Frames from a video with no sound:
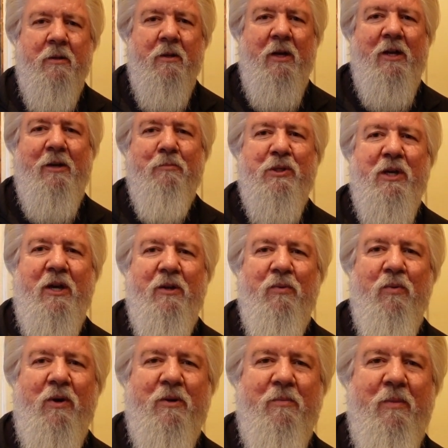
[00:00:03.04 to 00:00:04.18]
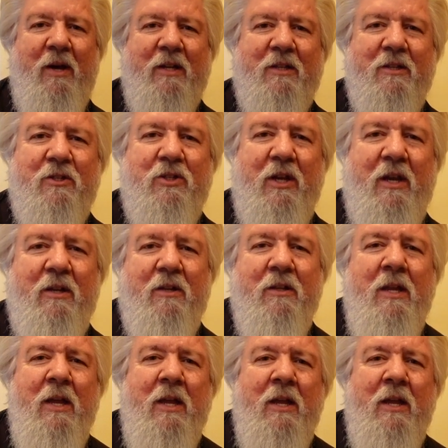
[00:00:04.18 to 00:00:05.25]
Hi, I'm Scott and welcome back to the channel.